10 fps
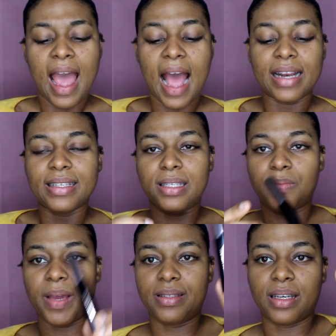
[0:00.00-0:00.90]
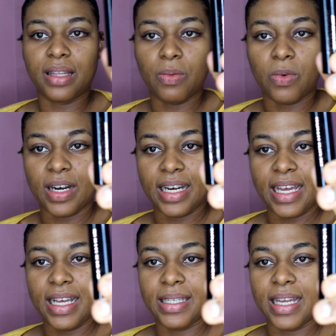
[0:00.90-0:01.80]
and this is basically what it
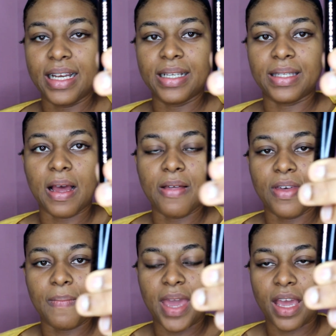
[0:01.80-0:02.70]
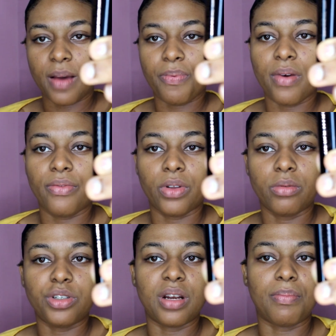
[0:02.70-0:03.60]
is. It is the Makeup
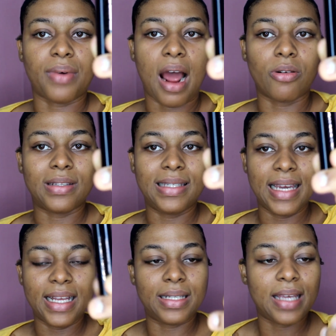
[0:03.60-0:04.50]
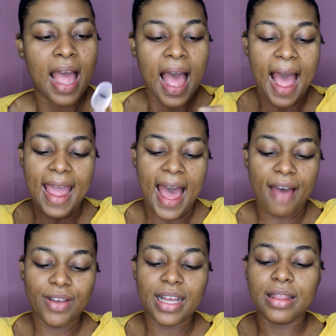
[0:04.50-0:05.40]
Revolution Brow Tint. I
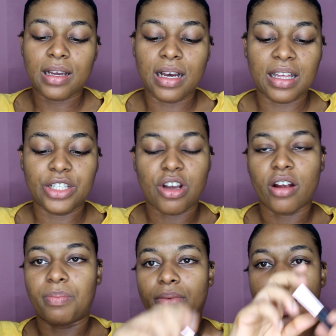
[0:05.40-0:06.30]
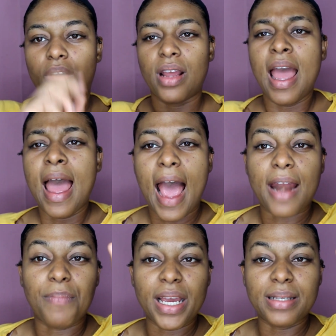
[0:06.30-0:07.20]
have it in the color dark brown,
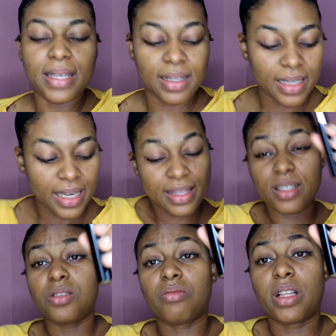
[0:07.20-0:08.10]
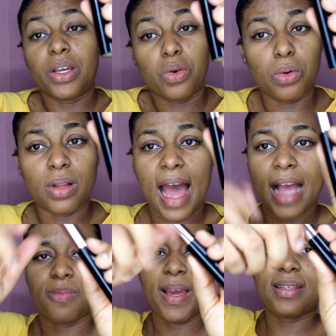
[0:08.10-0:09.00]
and basically this is really cool,
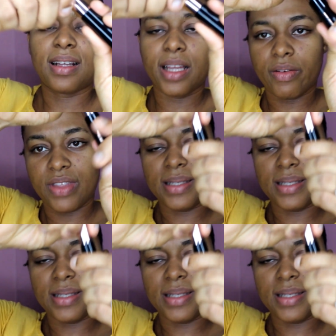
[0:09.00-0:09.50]
guys. Basically with